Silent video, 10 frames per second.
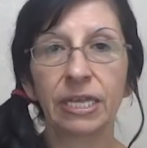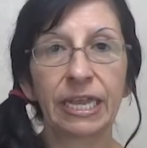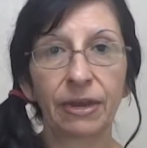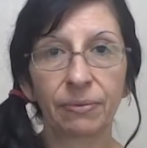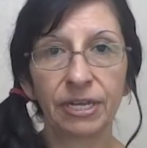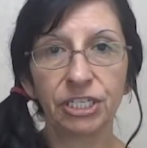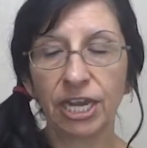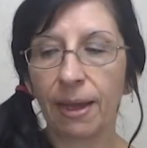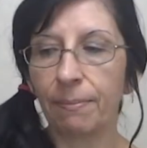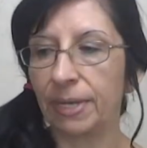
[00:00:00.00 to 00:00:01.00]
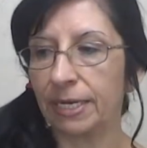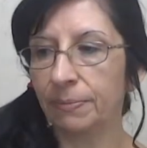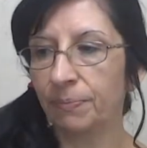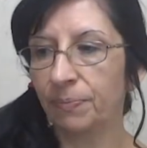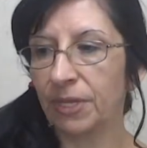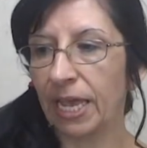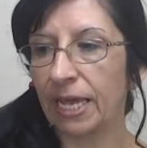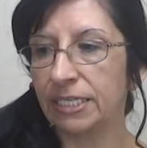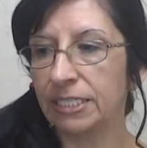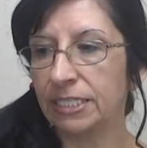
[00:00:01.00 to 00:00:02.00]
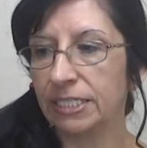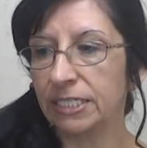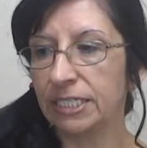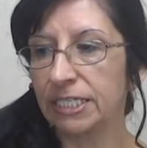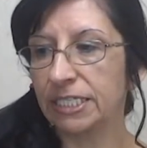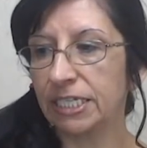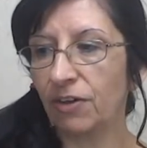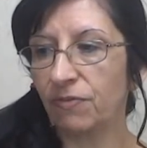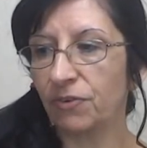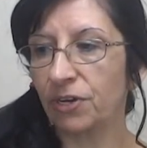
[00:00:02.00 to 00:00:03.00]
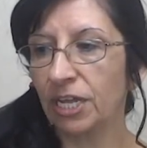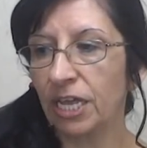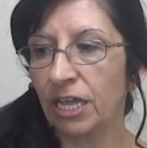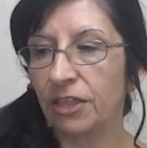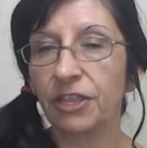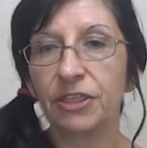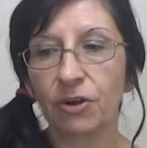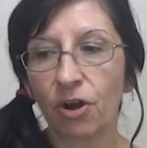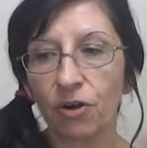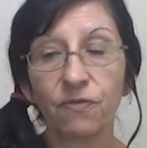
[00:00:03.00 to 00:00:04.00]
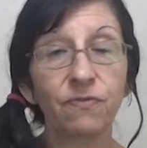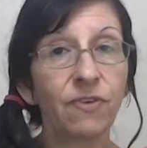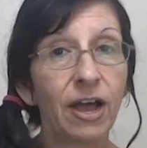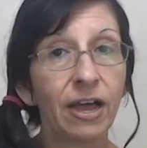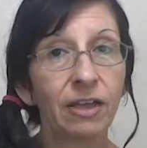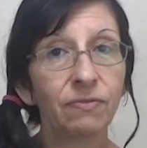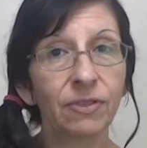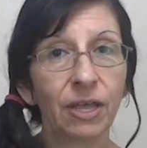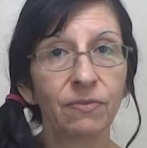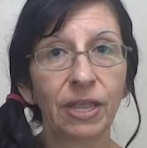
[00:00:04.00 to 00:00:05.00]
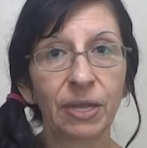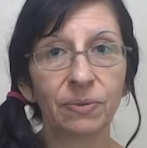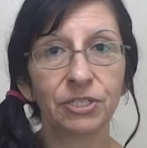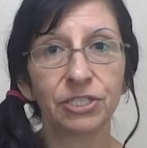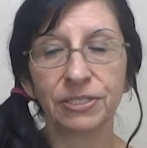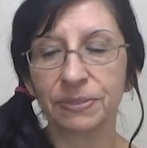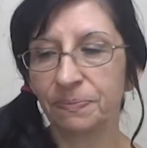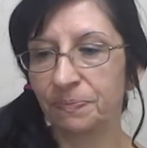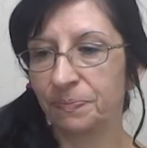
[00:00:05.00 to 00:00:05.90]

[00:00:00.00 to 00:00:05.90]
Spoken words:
Gary Chapman, had discovered that there are 5 love languages.